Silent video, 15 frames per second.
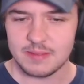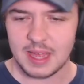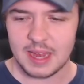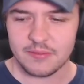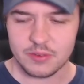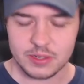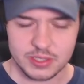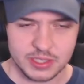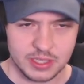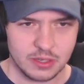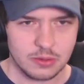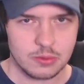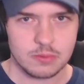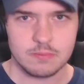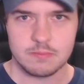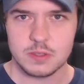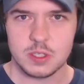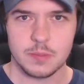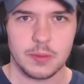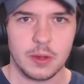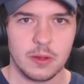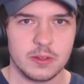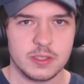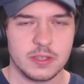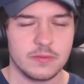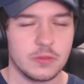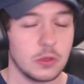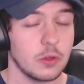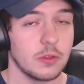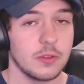Every single
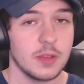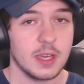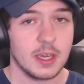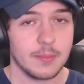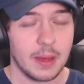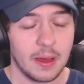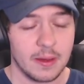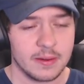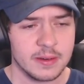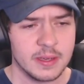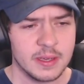superlative you could think about